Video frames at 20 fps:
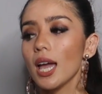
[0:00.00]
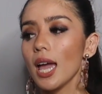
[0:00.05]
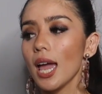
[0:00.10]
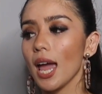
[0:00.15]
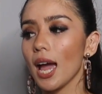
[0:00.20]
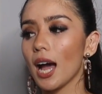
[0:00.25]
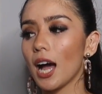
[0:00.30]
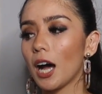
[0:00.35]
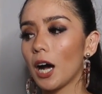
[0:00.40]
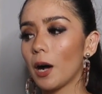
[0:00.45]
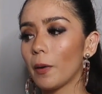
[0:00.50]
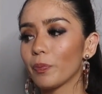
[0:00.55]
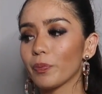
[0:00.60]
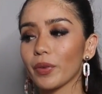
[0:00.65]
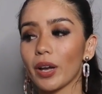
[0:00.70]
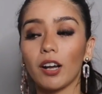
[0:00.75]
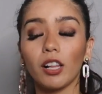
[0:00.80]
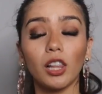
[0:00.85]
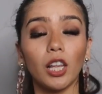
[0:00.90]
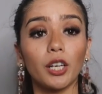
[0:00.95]

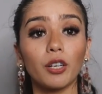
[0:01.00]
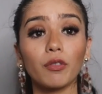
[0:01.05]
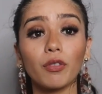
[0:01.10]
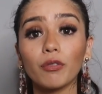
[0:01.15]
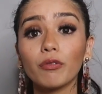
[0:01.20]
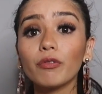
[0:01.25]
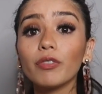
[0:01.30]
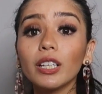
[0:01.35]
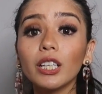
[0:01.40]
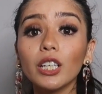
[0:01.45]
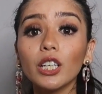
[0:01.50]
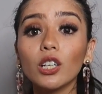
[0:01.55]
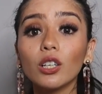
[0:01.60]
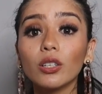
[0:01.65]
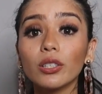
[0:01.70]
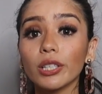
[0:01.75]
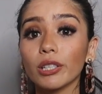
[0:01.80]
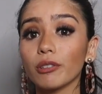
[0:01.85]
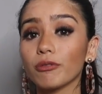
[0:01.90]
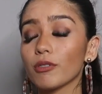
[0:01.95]
A lot of the
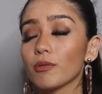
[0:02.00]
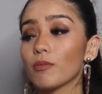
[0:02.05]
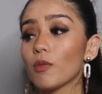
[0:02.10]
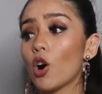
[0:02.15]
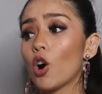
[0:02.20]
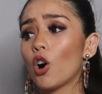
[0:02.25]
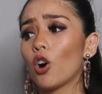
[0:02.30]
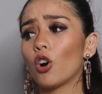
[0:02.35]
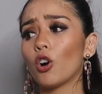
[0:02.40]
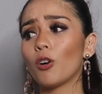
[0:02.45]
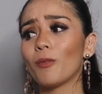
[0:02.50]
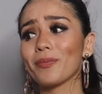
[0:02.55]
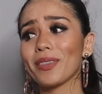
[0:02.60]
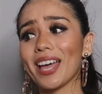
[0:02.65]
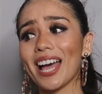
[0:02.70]
videos are from home.